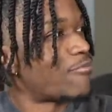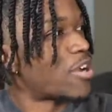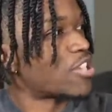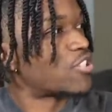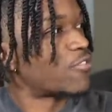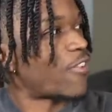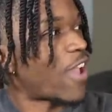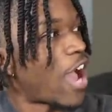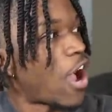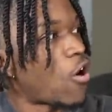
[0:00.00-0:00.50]

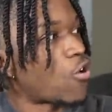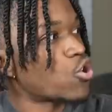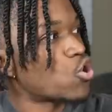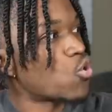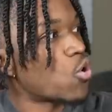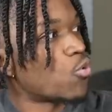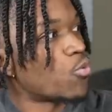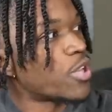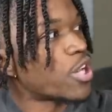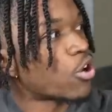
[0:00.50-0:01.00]
much
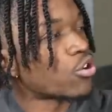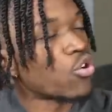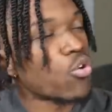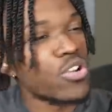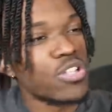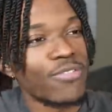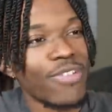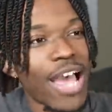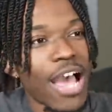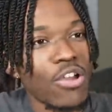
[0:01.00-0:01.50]
value or we don't know
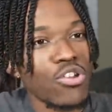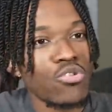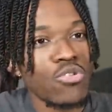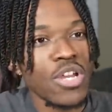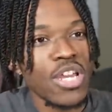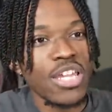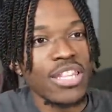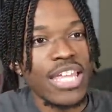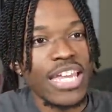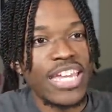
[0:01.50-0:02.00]
his value,
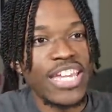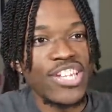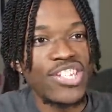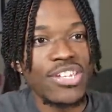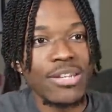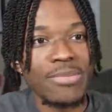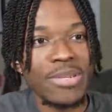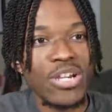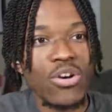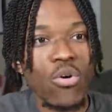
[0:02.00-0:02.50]
that he
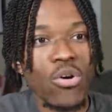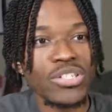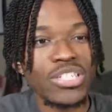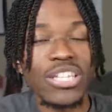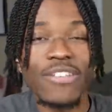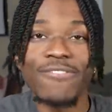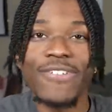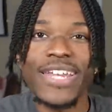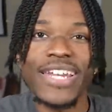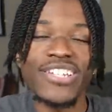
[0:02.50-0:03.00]
should be going
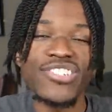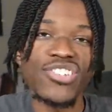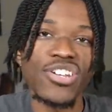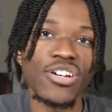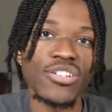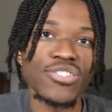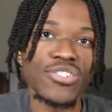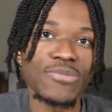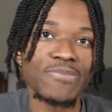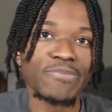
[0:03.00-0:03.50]
to the Phoenix
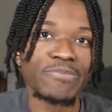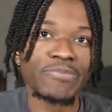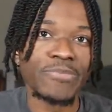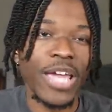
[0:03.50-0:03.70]
Suns.